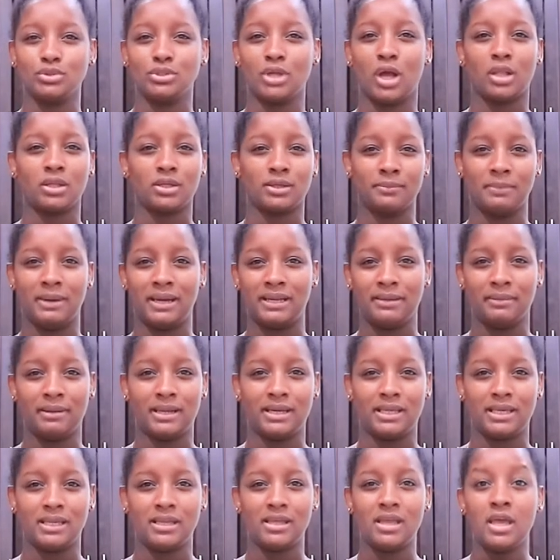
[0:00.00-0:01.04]
Y'all are buddy
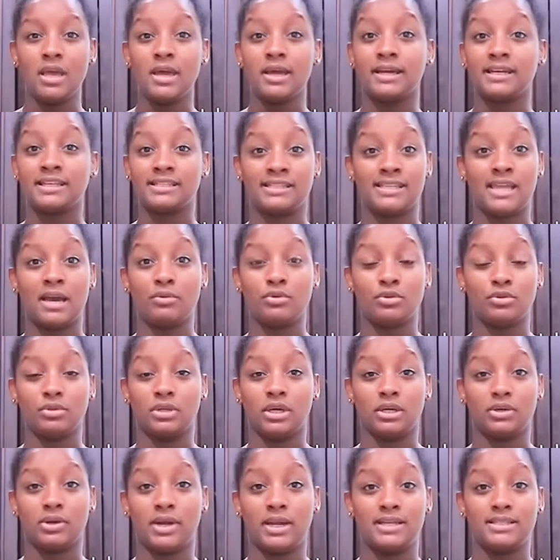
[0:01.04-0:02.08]
buddy. Because now you
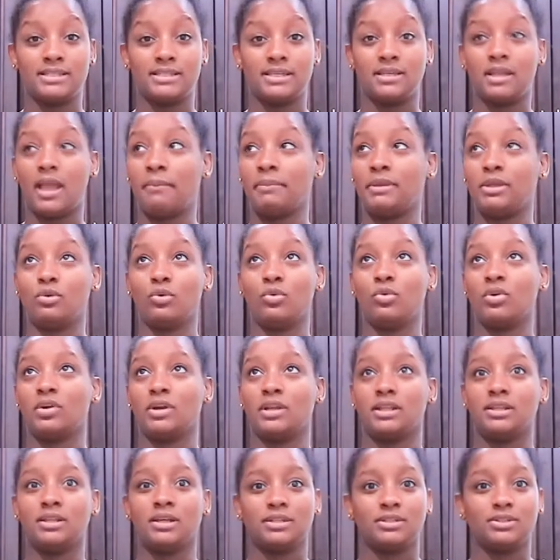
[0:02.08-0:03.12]
look crazy. I mean, you
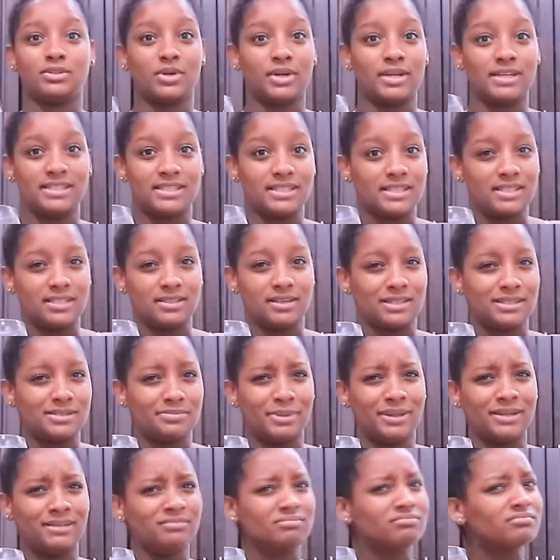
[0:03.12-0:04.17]
already looked crazy to us,
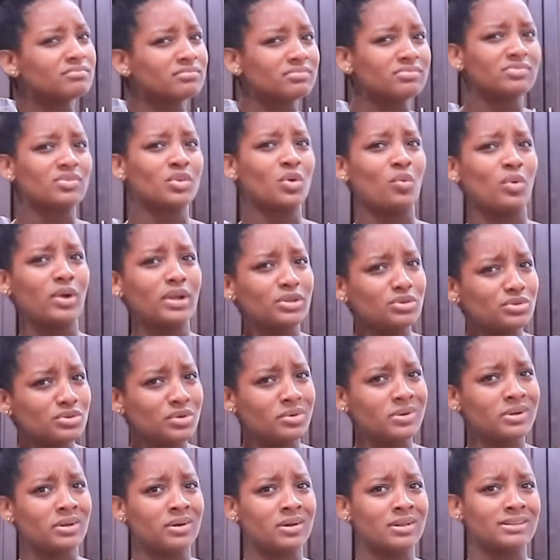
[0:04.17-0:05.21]
but are you
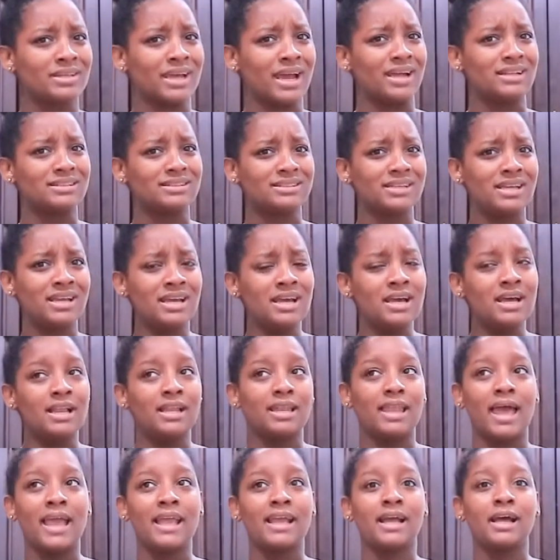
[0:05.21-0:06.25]
doing all that?
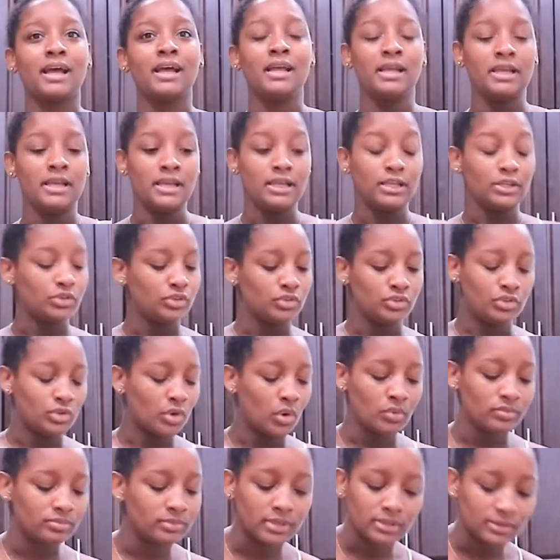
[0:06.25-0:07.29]
Like, you
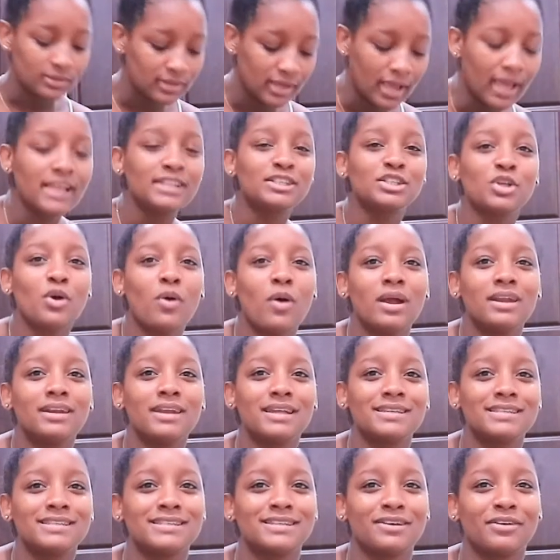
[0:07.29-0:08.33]
don't... It's so
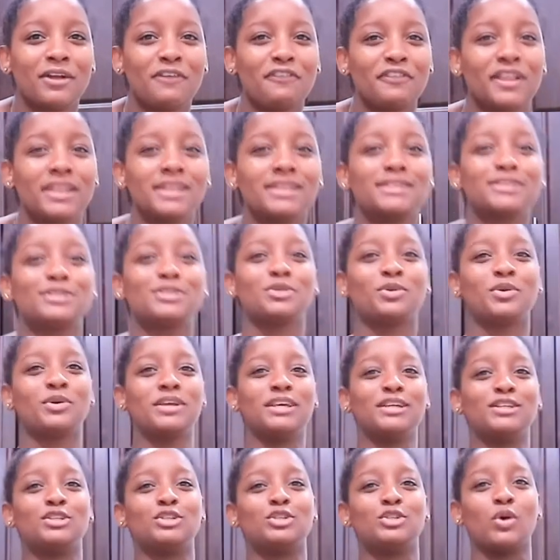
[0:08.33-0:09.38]
unnecessary. I feel like this story
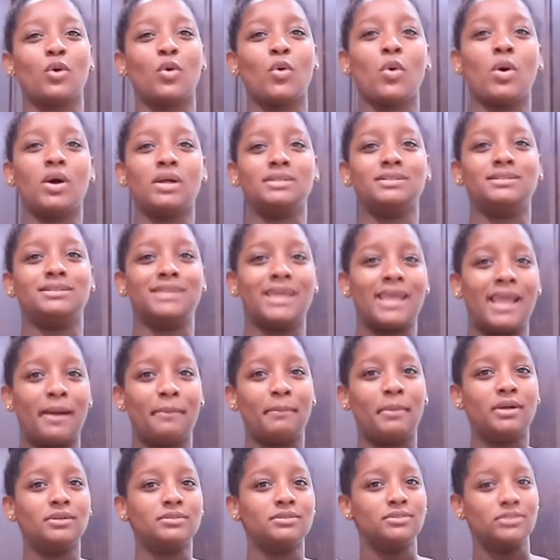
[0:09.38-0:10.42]
is so
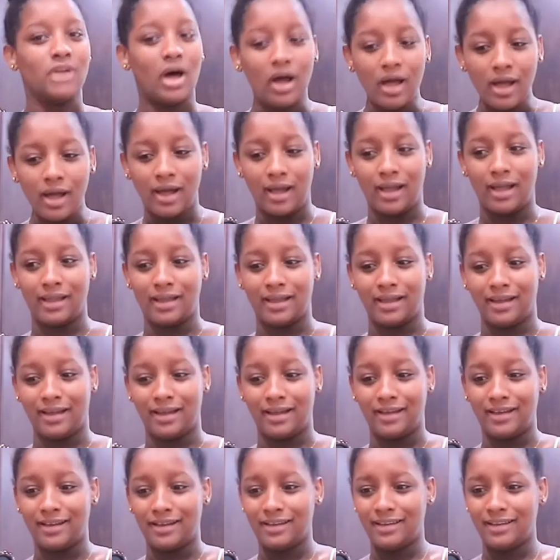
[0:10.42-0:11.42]
damn long.